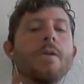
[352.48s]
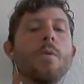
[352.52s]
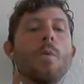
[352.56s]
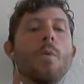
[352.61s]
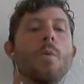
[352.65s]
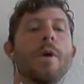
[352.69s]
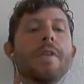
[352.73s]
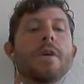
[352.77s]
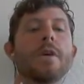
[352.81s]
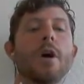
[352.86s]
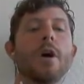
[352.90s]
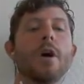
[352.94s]

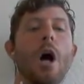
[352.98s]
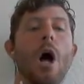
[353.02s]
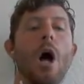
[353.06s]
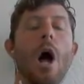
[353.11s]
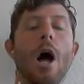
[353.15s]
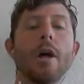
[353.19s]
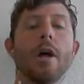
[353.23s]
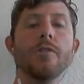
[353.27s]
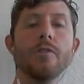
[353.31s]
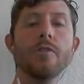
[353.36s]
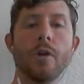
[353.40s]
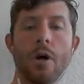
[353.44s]
With
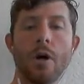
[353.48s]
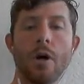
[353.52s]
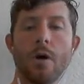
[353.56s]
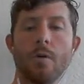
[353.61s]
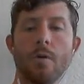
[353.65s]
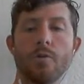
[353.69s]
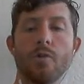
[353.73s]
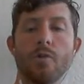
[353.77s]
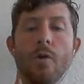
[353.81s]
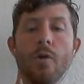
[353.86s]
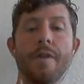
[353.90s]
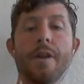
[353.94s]

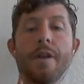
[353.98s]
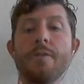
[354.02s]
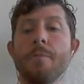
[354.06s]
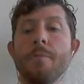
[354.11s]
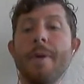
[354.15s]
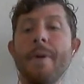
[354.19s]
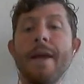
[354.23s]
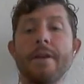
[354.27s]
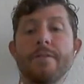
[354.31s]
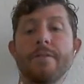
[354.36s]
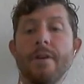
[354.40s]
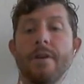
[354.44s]
Costco, so this
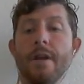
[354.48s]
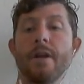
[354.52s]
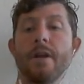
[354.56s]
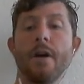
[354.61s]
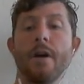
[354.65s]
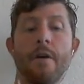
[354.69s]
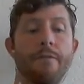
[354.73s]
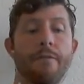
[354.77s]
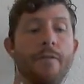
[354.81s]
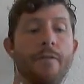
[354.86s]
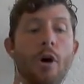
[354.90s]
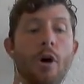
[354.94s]
makes it
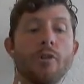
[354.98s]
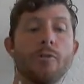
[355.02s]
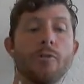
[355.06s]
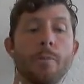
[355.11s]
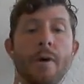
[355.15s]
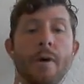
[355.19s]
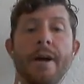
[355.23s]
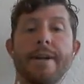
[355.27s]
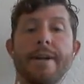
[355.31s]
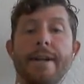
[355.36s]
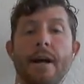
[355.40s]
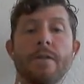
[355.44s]
a false
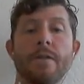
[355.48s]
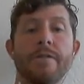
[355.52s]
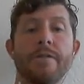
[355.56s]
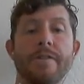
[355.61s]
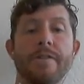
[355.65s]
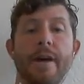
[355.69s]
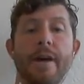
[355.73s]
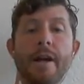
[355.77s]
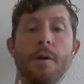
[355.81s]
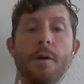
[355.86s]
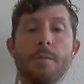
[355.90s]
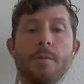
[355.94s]
breakdown
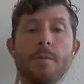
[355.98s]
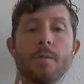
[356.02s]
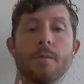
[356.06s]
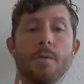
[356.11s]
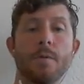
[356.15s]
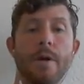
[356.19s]
setup.